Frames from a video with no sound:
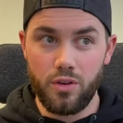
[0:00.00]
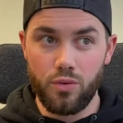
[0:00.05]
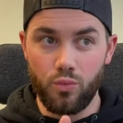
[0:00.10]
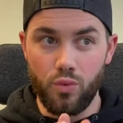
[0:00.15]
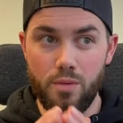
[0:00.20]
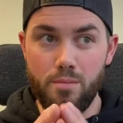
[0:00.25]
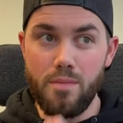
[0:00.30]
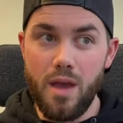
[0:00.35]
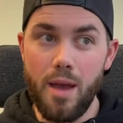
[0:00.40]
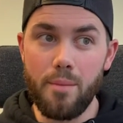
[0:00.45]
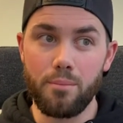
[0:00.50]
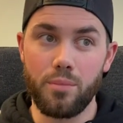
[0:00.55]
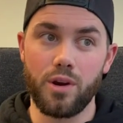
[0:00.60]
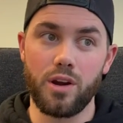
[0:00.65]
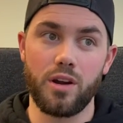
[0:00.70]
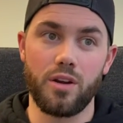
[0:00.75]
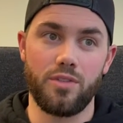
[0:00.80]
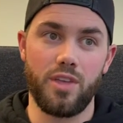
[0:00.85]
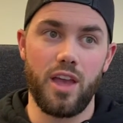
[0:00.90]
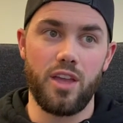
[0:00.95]

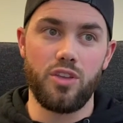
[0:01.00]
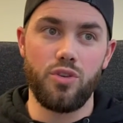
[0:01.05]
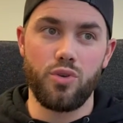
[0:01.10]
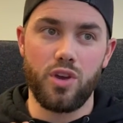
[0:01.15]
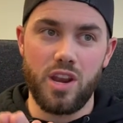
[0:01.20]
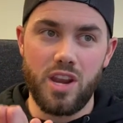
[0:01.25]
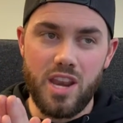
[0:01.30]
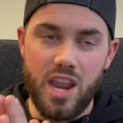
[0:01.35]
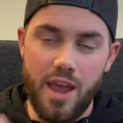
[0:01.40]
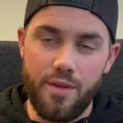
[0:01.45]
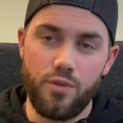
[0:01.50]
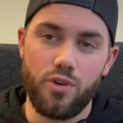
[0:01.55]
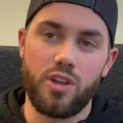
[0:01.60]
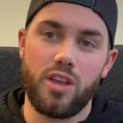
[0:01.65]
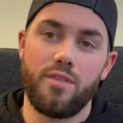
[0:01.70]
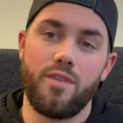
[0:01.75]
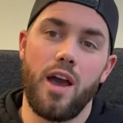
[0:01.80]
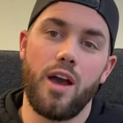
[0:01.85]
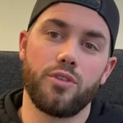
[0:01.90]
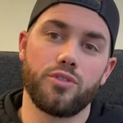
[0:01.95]
Remember that you can never
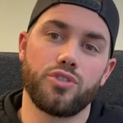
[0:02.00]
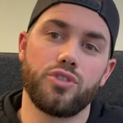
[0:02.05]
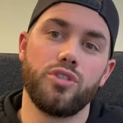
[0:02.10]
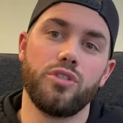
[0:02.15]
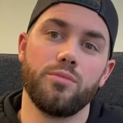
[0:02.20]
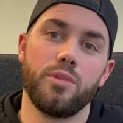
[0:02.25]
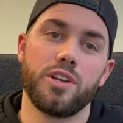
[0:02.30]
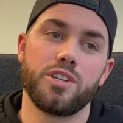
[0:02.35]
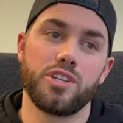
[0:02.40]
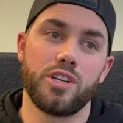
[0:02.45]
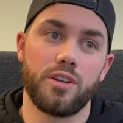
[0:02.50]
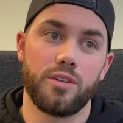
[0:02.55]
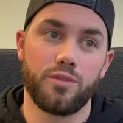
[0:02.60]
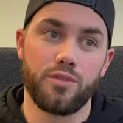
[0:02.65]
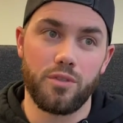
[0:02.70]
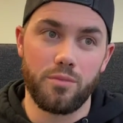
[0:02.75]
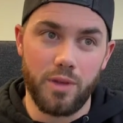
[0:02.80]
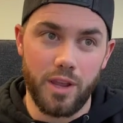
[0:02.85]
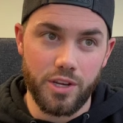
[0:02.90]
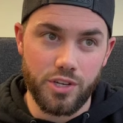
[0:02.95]
give out too much
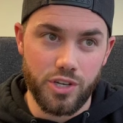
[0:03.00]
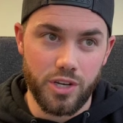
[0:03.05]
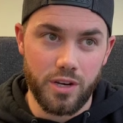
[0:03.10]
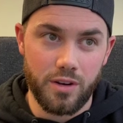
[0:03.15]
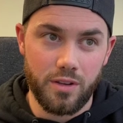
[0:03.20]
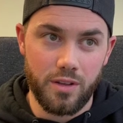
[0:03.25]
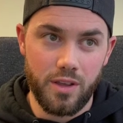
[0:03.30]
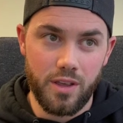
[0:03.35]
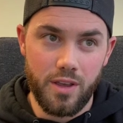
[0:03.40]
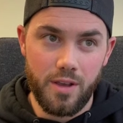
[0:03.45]
information.